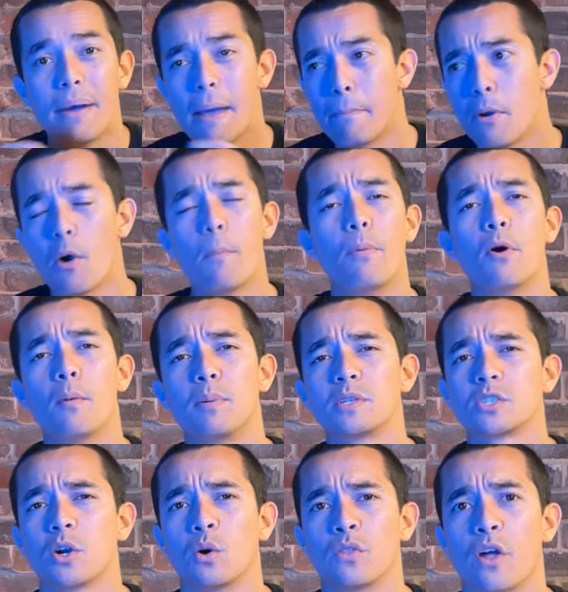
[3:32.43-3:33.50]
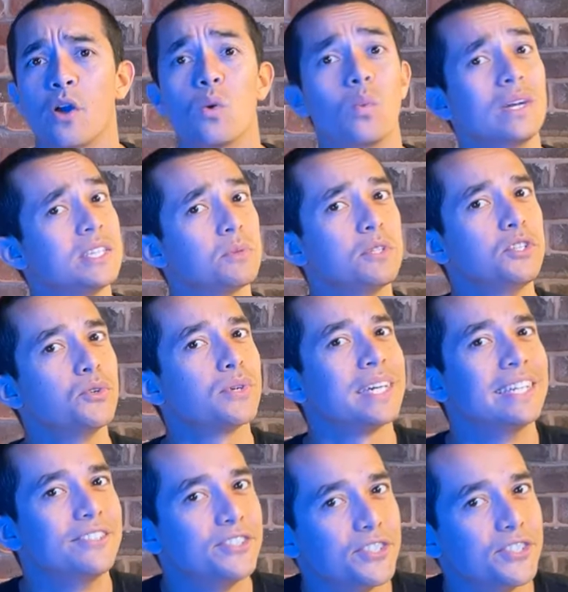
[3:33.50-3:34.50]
Peppa or Paw Patrol though, which would your kids